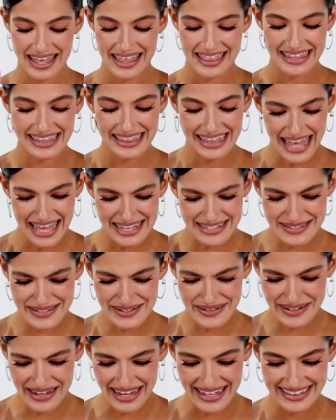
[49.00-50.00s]
The last
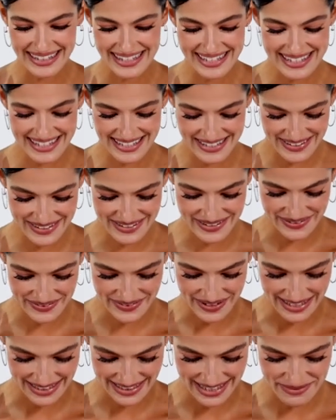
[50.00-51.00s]
song I listened to,
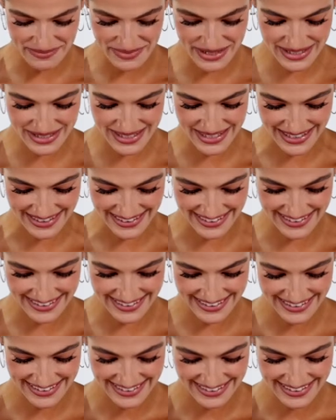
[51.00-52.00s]
wait, let me check.
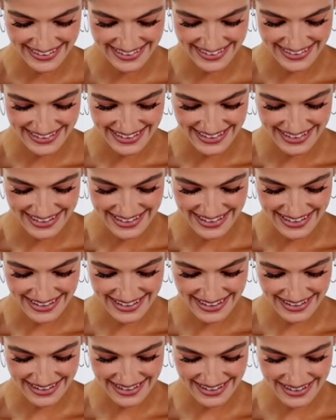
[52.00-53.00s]

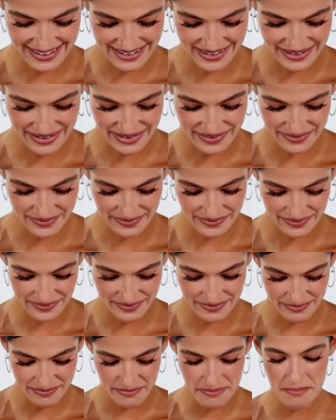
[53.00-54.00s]

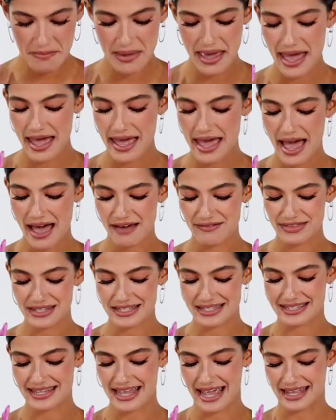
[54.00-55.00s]
May I Have
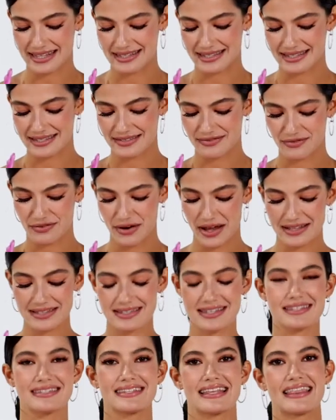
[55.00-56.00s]
This Dance,
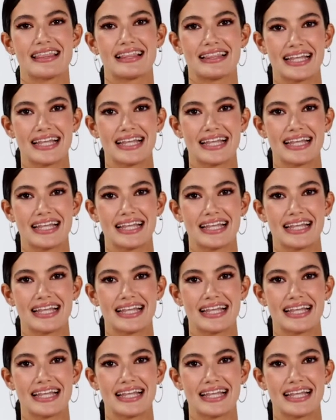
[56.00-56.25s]
Francis and the